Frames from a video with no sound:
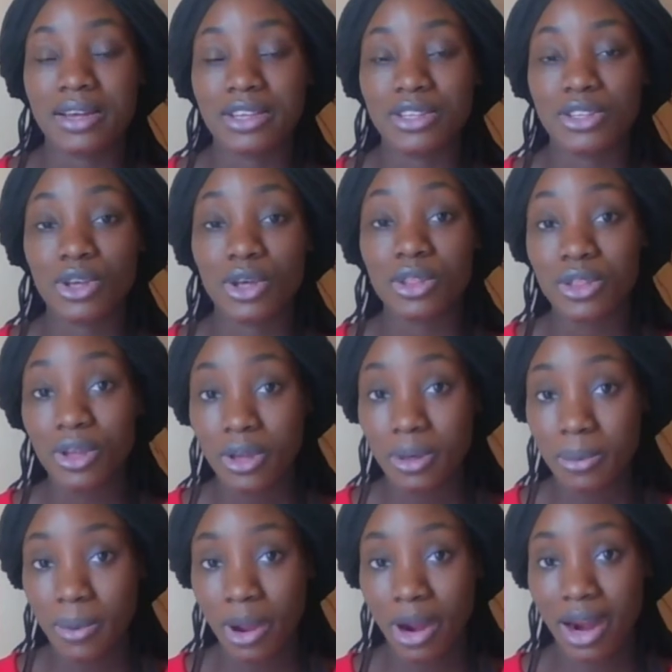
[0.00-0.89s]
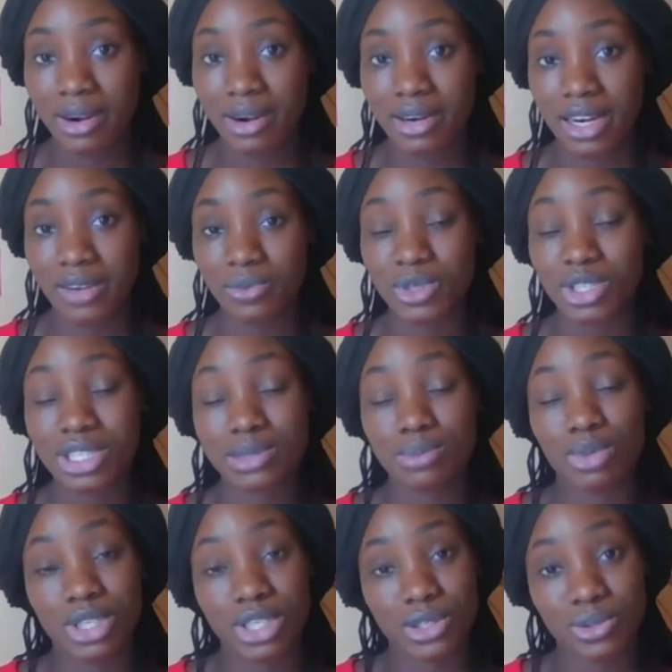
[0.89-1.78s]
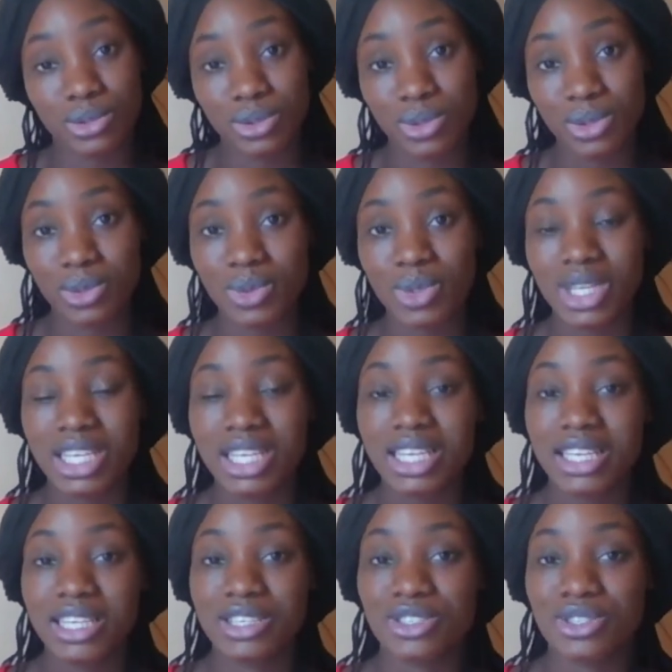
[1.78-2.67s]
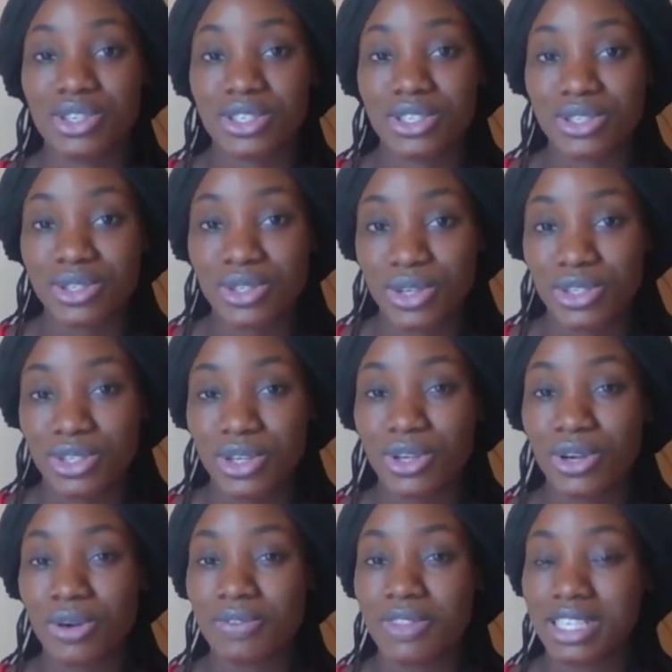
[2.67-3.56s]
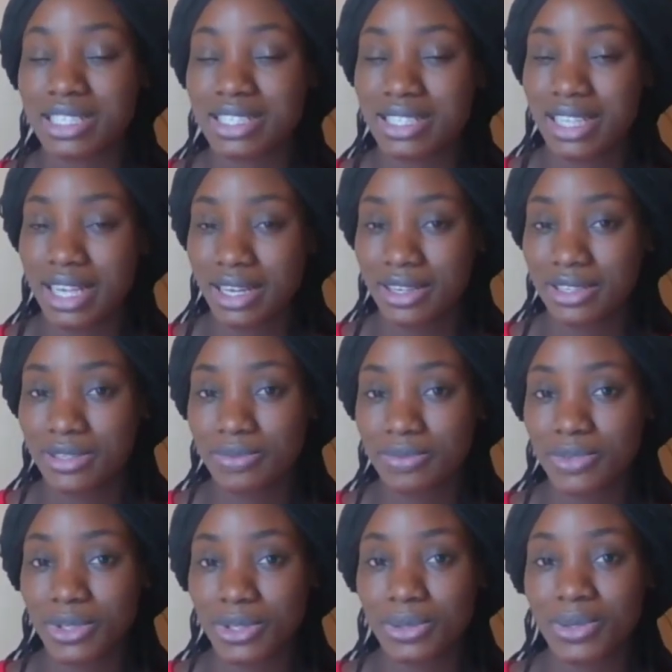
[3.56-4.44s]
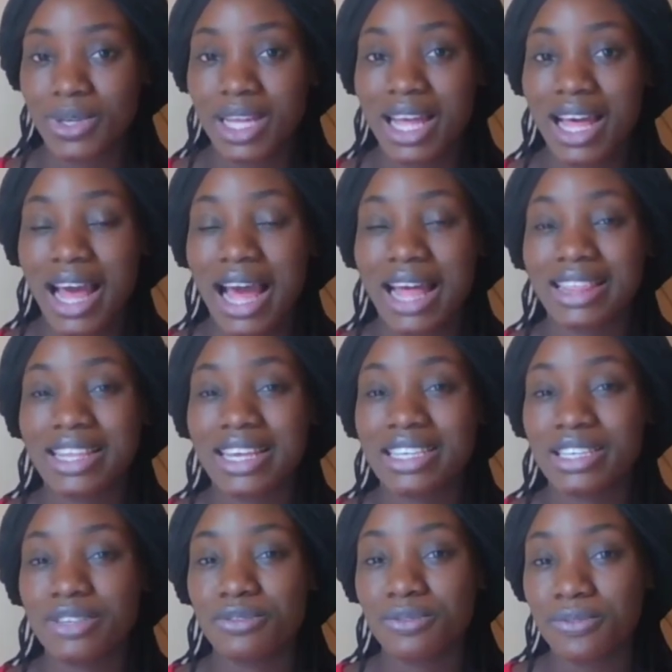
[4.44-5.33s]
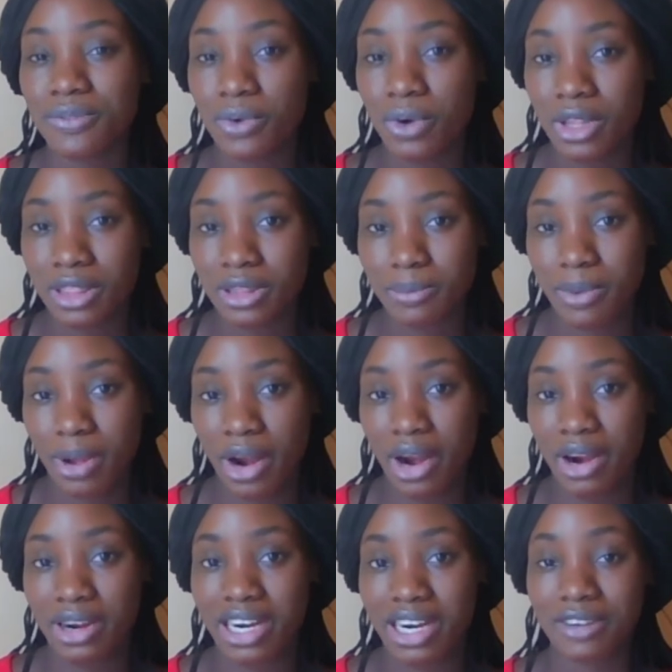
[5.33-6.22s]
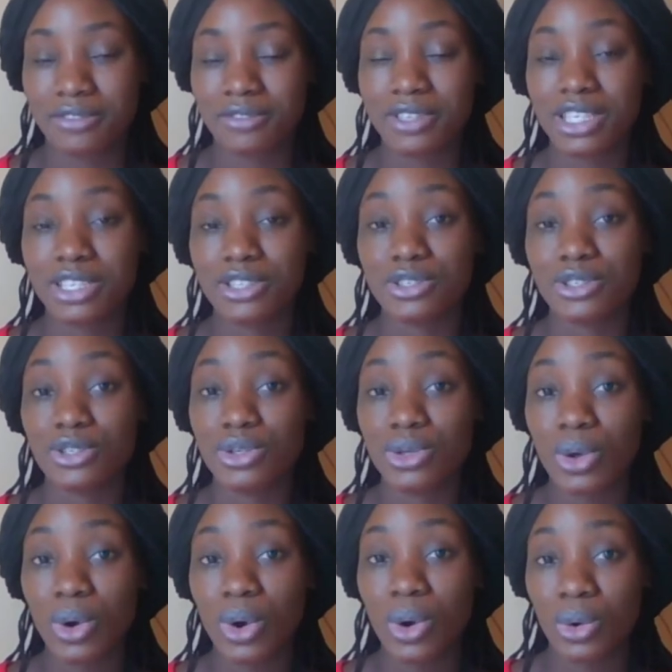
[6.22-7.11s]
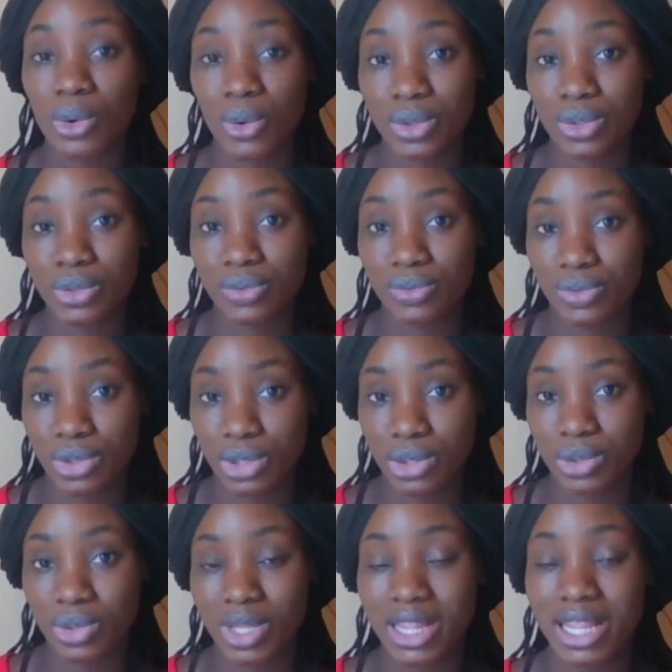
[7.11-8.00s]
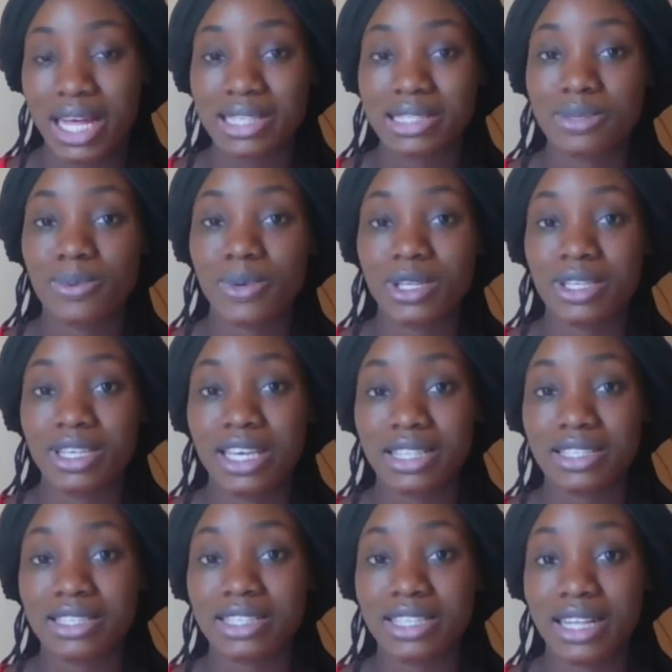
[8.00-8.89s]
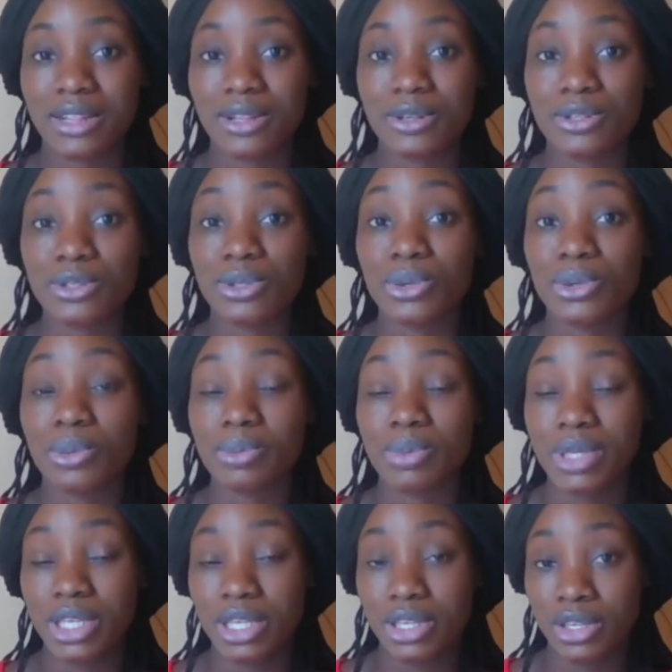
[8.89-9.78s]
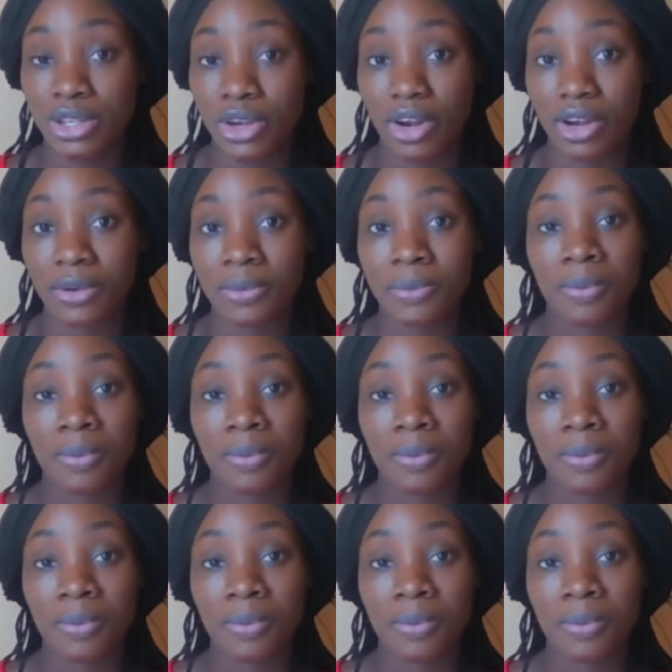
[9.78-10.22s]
Your third paragraph, which is body 2, is your discussion of the second view. And then the fourth paragraph is your own view. That's where you get to tell us your opinion